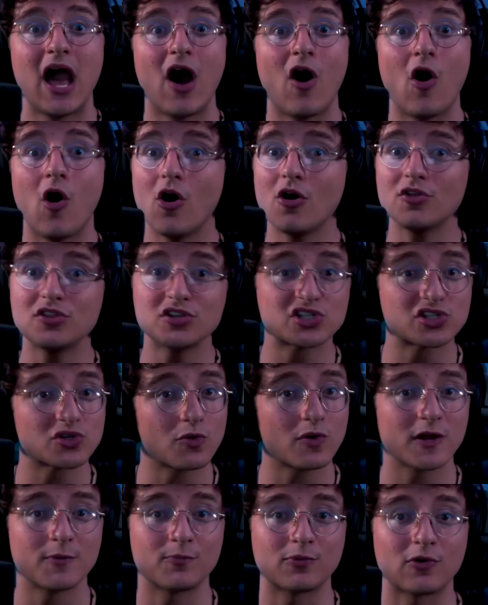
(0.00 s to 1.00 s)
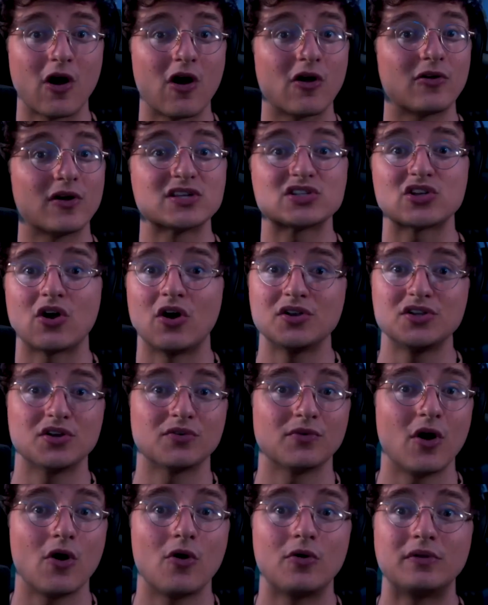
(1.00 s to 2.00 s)
all the story progress on
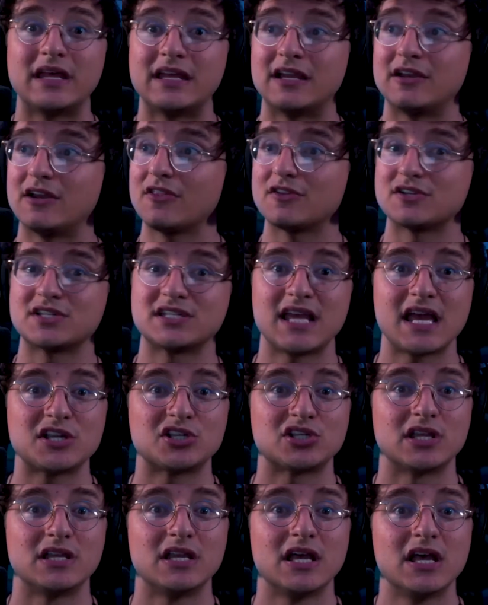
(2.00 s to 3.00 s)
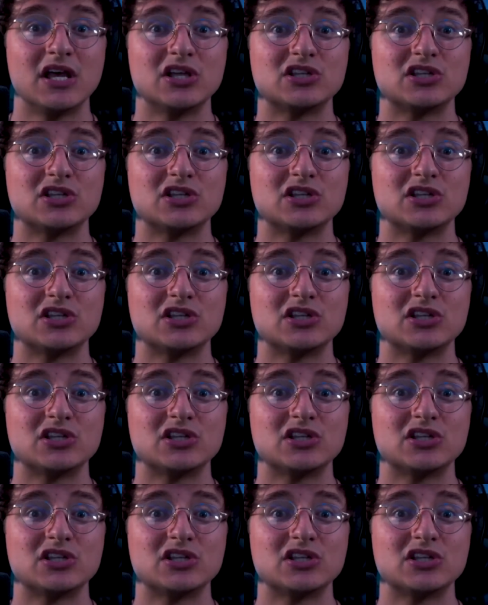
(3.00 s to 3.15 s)
your own in another session.